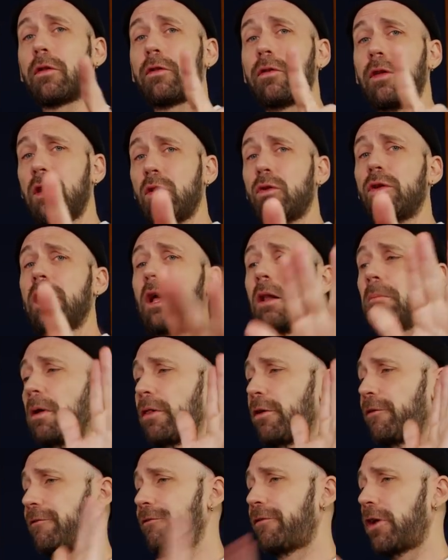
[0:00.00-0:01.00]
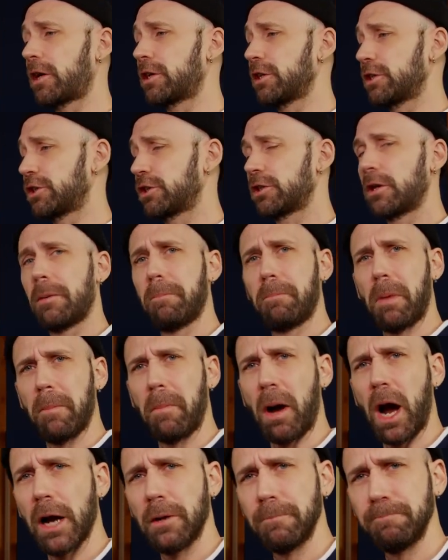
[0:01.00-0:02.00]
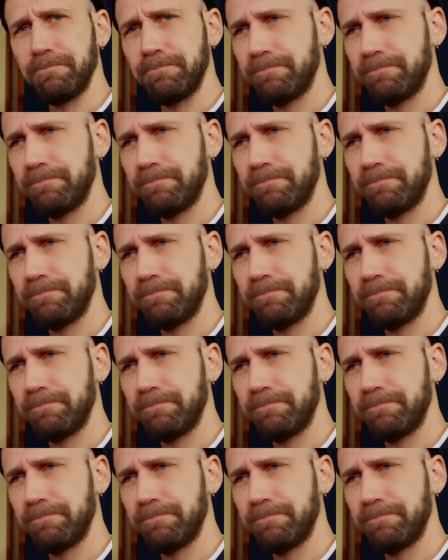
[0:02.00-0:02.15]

See you in hell, motherfuckers. Bye-bye.